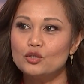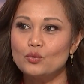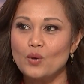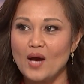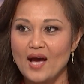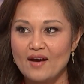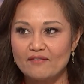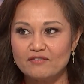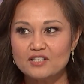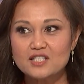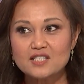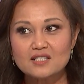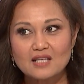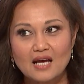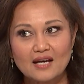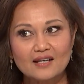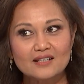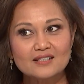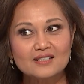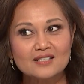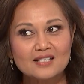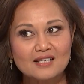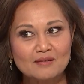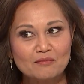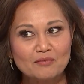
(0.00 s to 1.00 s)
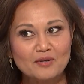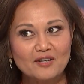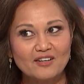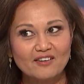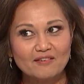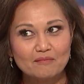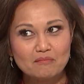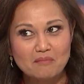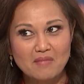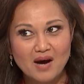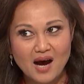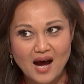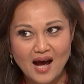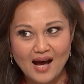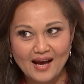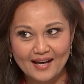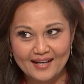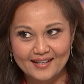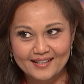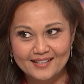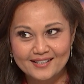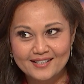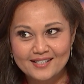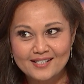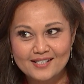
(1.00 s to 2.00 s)
You have a scientific
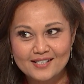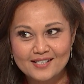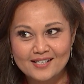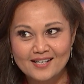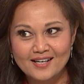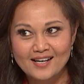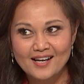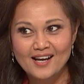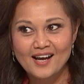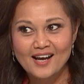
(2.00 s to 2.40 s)
mind.